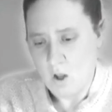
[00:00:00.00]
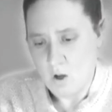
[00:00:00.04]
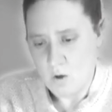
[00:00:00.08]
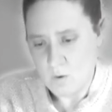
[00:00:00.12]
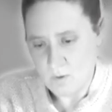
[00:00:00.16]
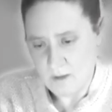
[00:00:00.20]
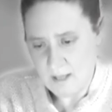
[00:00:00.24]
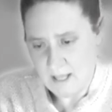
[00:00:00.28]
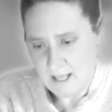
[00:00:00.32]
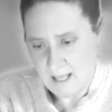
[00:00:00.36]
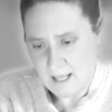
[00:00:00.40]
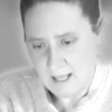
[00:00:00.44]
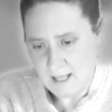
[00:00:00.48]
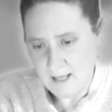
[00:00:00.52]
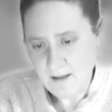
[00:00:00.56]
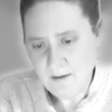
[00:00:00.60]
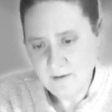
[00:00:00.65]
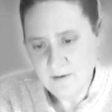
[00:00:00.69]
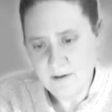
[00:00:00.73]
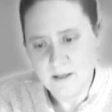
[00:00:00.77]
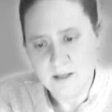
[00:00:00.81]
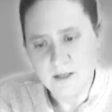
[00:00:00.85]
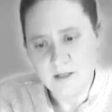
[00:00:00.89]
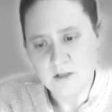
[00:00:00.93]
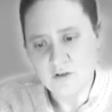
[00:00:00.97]
Okay.
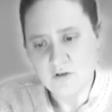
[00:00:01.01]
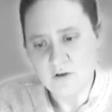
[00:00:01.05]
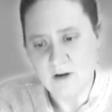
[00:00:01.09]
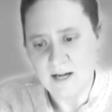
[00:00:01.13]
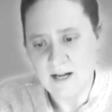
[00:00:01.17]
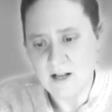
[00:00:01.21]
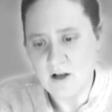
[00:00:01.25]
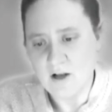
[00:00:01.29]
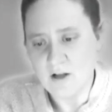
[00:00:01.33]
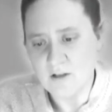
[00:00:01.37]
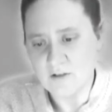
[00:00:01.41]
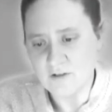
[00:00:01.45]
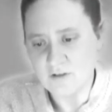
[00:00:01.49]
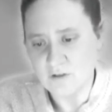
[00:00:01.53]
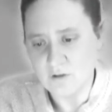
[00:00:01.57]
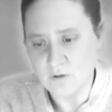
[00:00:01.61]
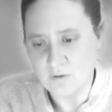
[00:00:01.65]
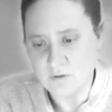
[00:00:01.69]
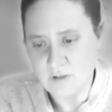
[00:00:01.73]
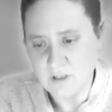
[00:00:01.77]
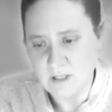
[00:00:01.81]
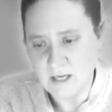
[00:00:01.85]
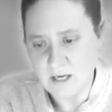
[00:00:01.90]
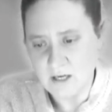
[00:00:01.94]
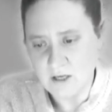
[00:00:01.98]
Trading halts
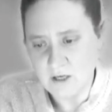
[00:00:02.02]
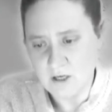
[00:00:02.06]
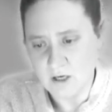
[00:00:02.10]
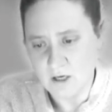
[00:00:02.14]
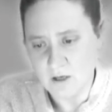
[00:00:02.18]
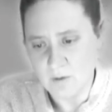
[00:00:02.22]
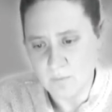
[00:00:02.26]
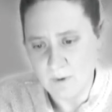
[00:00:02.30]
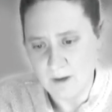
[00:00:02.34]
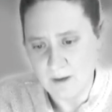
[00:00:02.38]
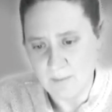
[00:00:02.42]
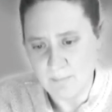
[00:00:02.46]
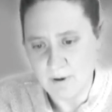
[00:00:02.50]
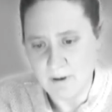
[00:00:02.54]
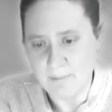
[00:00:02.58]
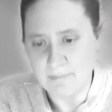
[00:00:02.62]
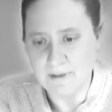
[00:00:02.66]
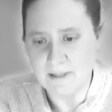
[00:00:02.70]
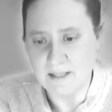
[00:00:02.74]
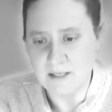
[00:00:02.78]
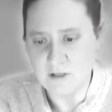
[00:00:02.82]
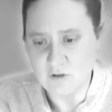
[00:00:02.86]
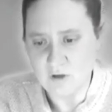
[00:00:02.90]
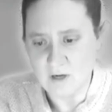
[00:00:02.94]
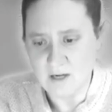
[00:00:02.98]
usually occur when a
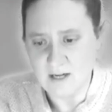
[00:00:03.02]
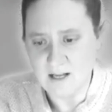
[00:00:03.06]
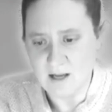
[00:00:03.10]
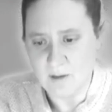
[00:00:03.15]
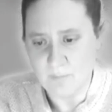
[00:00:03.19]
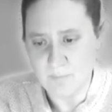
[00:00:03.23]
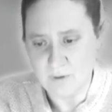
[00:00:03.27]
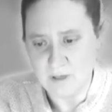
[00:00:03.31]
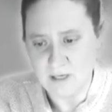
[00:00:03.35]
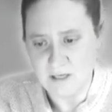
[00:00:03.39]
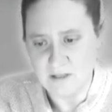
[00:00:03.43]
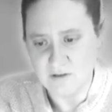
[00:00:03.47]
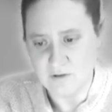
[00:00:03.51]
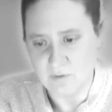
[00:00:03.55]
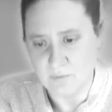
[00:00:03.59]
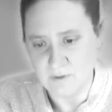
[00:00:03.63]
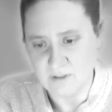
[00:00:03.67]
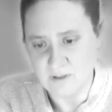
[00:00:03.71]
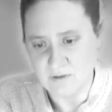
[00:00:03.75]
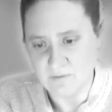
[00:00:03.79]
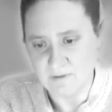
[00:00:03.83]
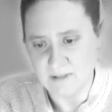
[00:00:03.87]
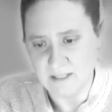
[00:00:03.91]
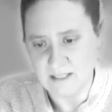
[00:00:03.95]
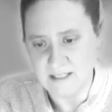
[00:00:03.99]
publicly traded company is going
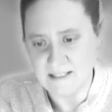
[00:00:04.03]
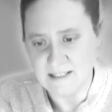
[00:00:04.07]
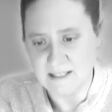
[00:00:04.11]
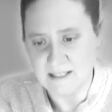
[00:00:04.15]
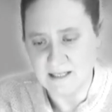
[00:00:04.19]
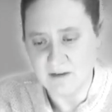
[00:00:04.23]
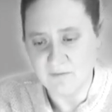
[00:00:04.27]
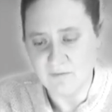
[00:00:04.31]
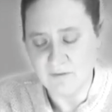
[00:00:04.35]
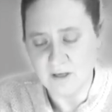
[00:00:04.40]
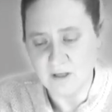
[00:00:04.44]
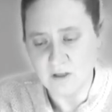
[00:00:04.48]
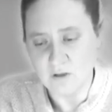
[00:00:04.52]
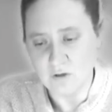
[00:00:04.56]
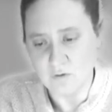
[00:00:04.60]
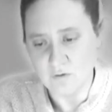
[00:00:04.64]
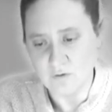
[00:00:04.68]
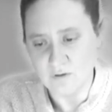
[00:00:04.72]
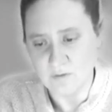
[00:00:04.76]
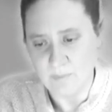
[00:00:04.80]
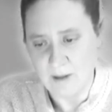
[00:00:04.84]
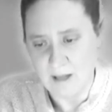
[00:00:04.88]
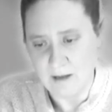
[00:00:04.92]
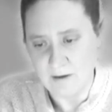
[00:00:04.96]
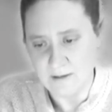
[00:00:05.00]
to release significant
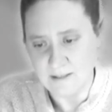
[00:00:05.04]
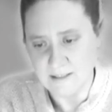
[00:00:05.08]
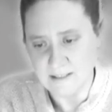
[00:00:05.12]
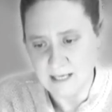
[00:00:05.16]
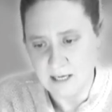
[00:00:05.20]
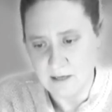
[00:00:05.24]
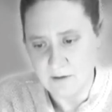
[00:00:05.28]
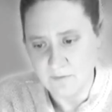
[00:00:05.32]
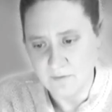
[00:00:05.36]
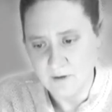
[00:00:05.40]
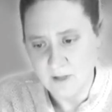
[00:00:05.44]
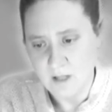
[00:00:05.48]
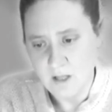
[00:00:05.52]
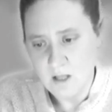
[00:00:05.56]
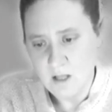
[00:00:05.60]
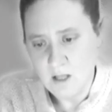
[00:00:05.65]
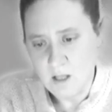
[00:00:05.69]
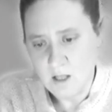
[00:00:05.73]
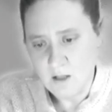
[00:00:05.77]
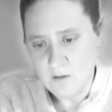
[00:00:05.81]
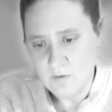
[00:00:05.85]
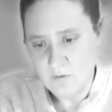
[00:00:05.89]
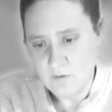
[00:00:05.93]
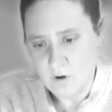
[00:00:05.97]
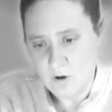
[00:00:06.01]
news about itself.
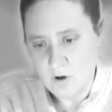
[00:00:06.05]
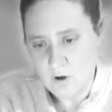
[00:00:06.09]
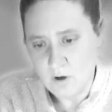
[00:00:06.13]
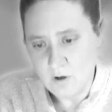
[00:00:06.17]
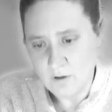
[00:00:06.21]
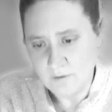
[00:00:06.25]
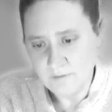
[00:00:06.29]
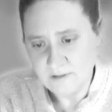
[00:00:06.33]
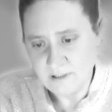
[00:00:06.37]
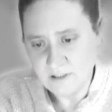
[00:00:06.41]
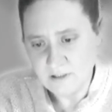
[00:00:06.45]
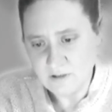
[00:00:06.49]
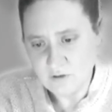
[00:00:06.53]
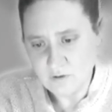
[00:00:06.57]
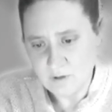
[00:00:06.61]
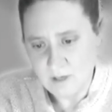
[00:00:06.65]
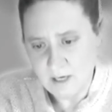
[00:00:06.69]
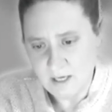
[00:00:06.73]
The halt in